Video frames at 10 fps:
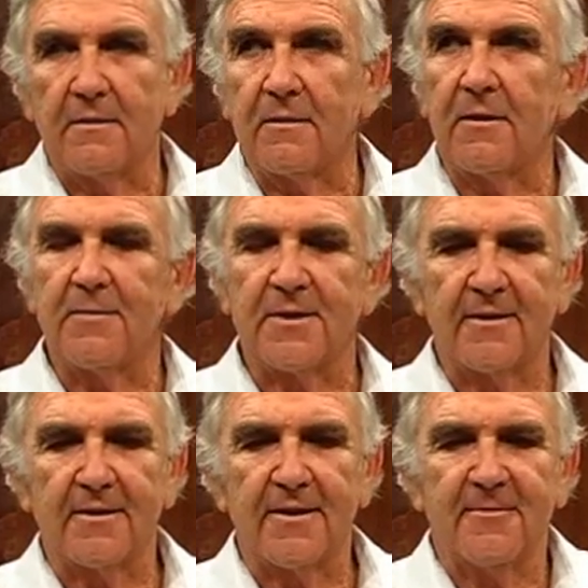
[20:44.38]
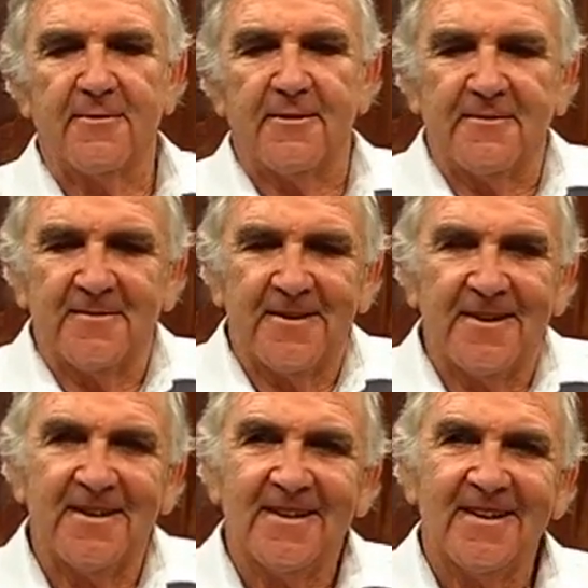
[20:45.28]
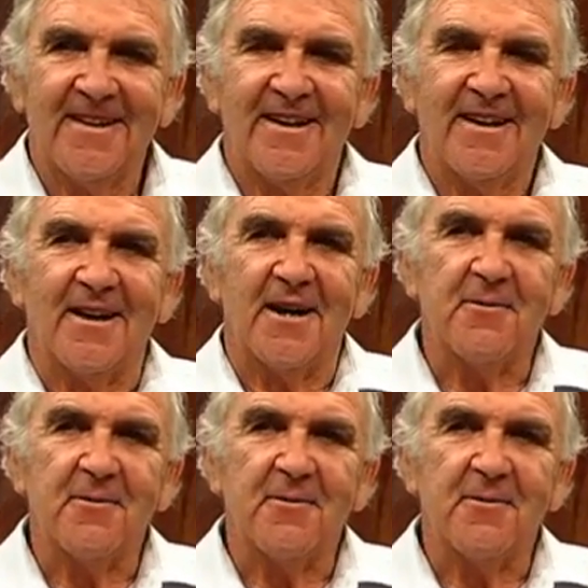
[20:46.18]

Oh, absolutely. Well, I